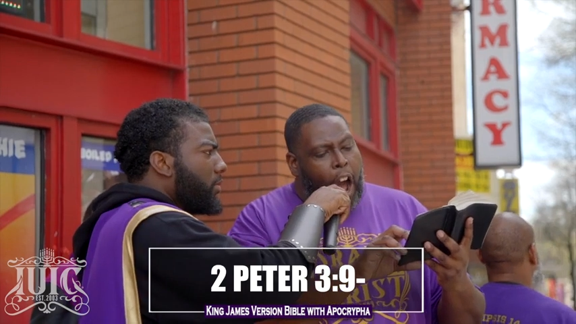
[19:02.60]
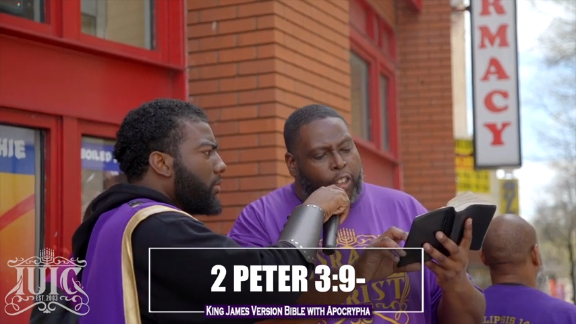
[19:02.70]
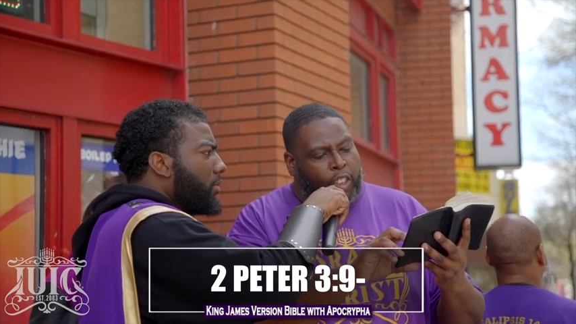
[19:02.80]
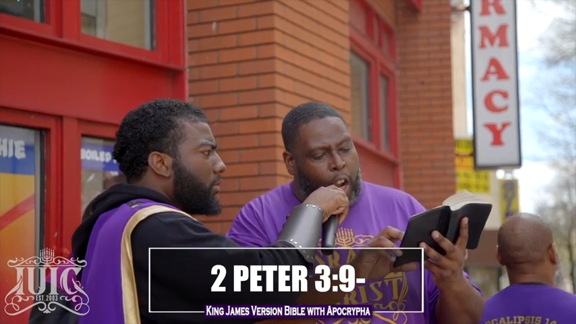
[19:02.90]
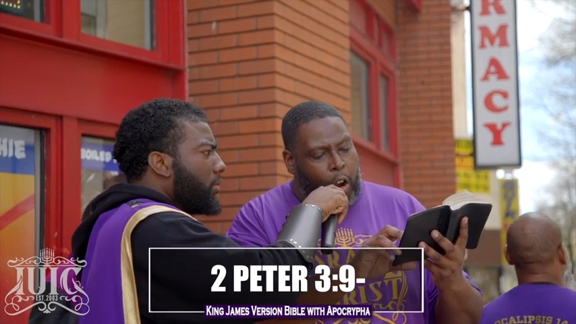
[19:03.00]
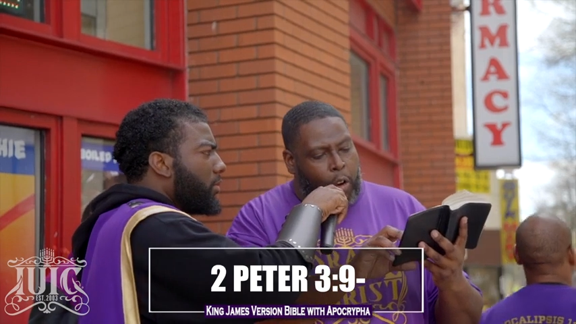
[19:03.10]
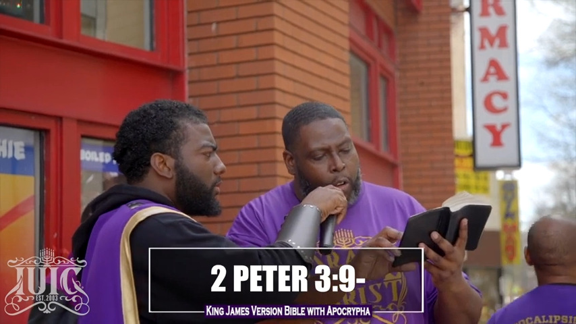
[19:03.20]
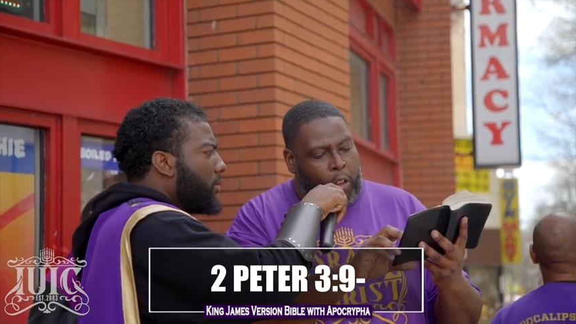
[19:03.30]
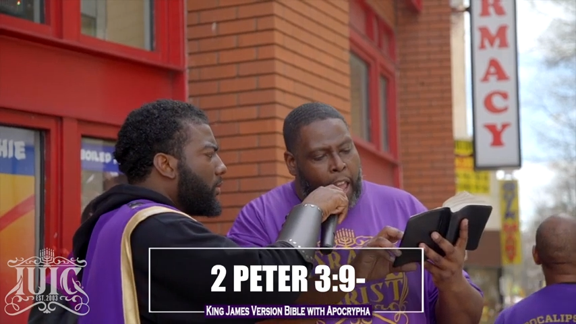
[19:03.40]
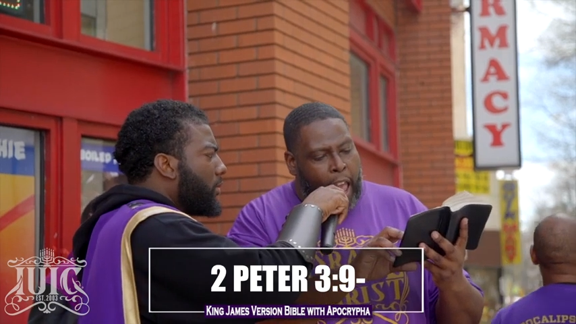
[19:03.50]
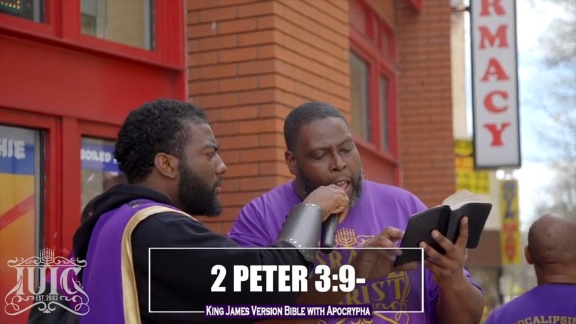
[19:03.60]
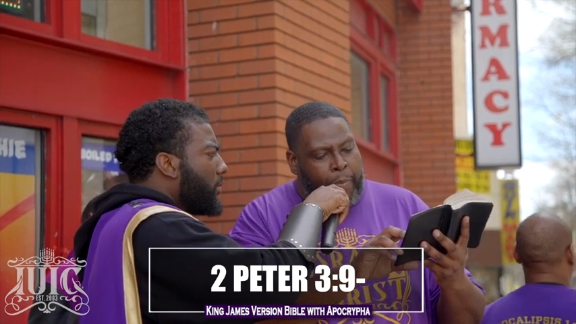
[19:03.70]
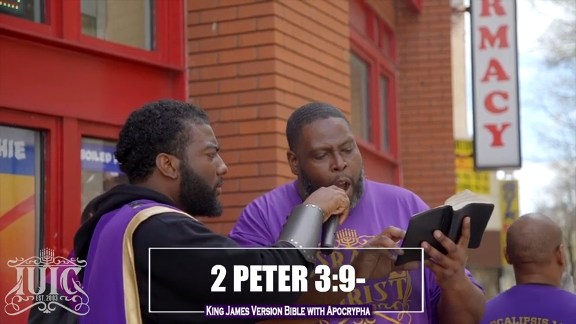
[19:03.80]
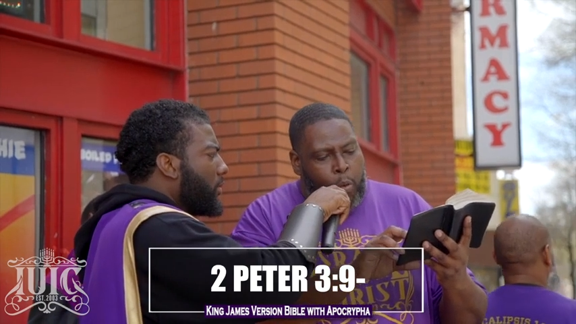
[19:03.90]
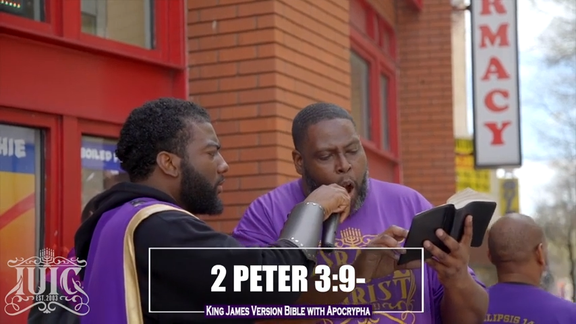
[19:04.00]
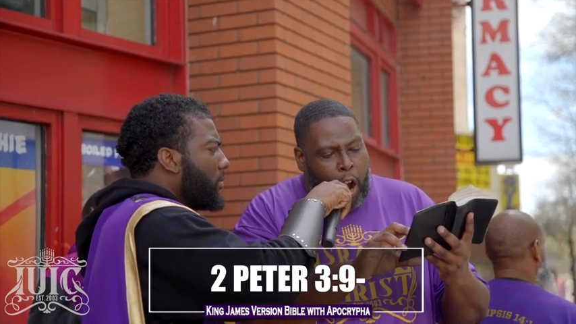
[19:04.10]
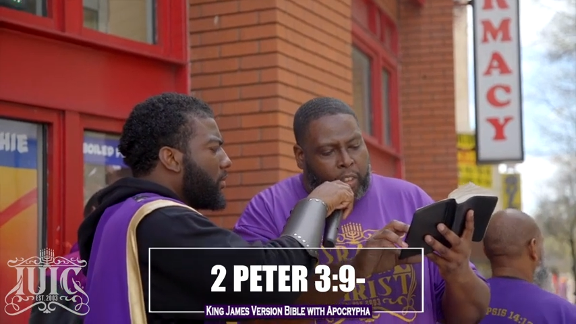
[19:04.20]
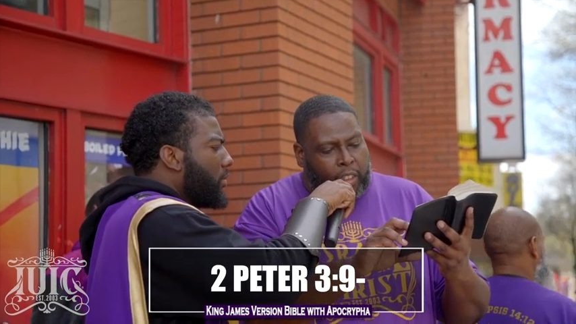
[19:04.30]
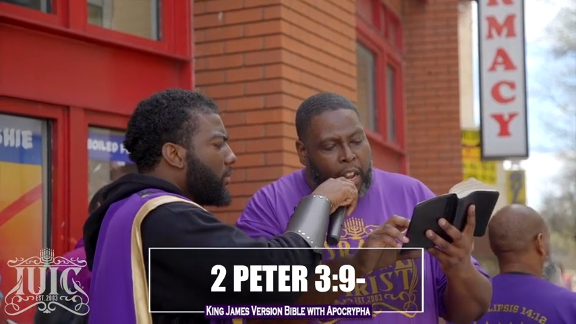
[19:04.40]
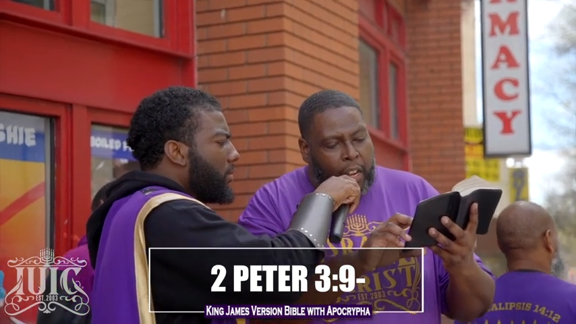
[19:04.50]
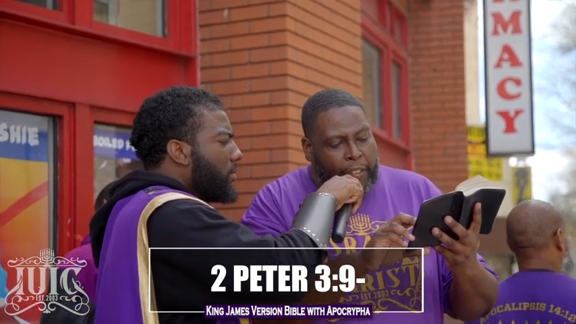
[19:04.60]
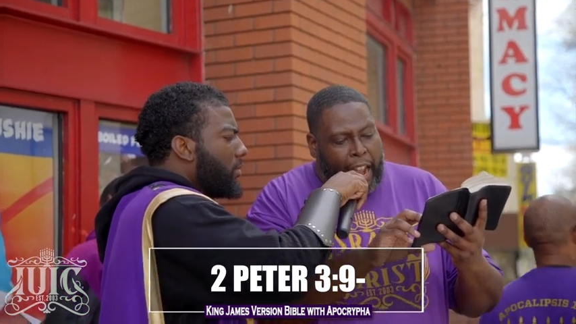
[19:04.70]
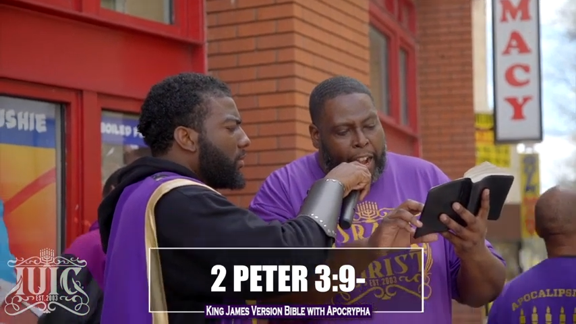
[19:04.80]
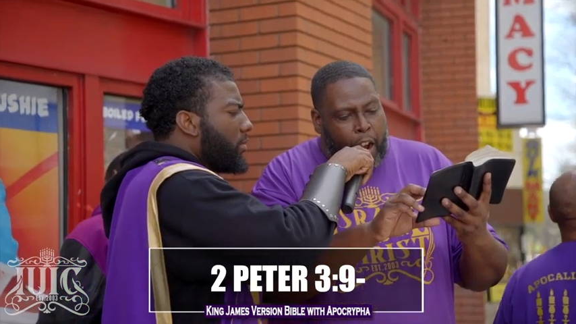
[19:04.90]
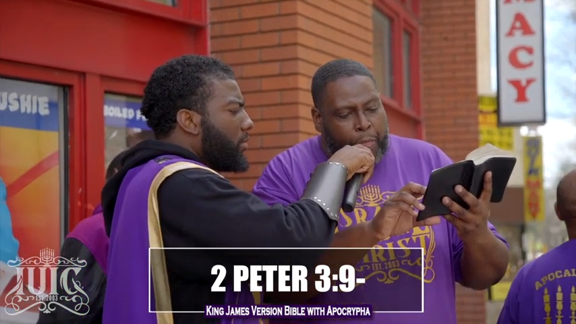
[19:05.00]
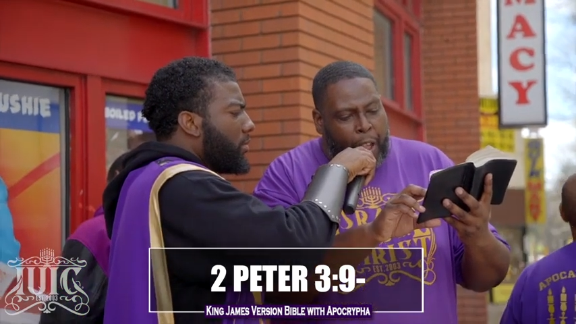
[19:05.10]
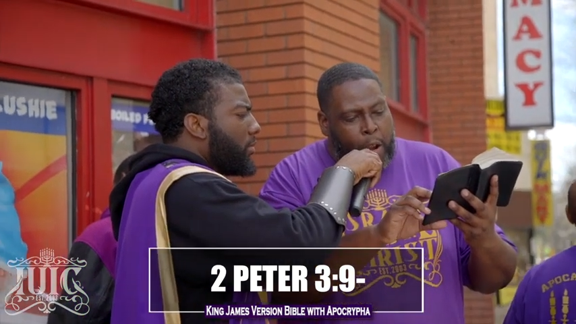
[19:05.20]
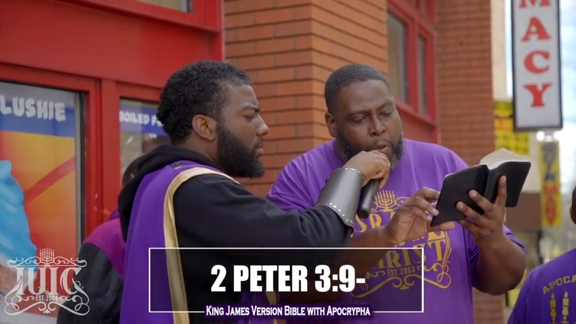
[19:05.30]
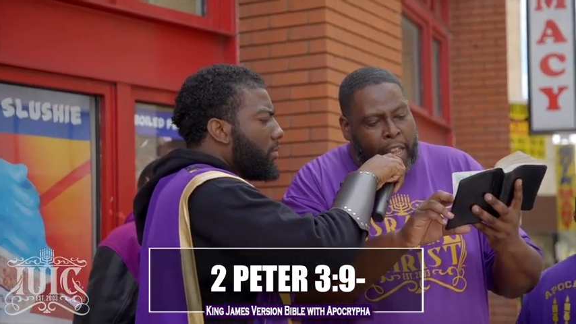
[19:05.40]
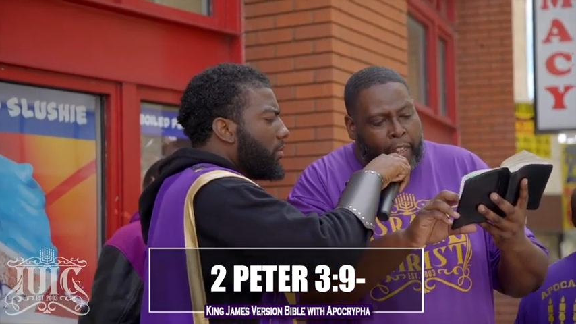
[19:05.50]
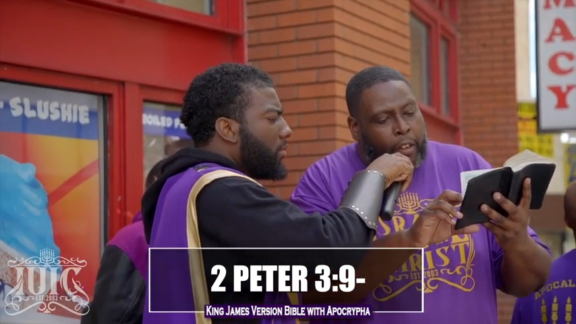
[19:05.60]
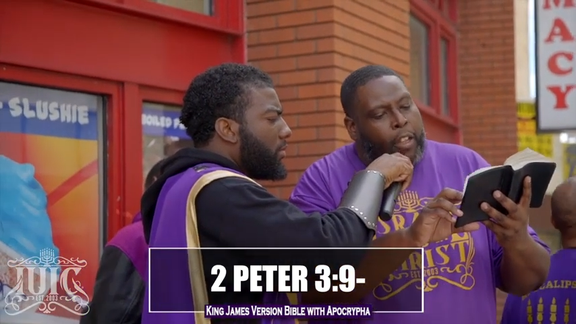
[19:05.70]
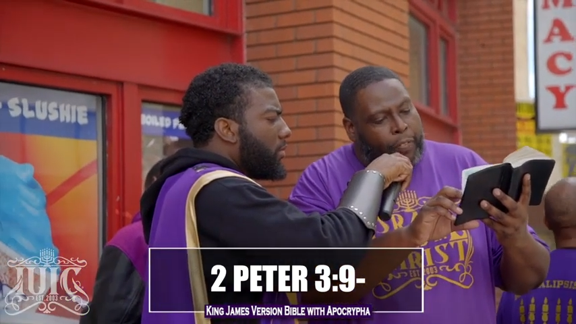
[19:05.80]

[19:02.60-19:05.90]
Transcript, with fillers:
Speaker 1: also and the works that are therewith,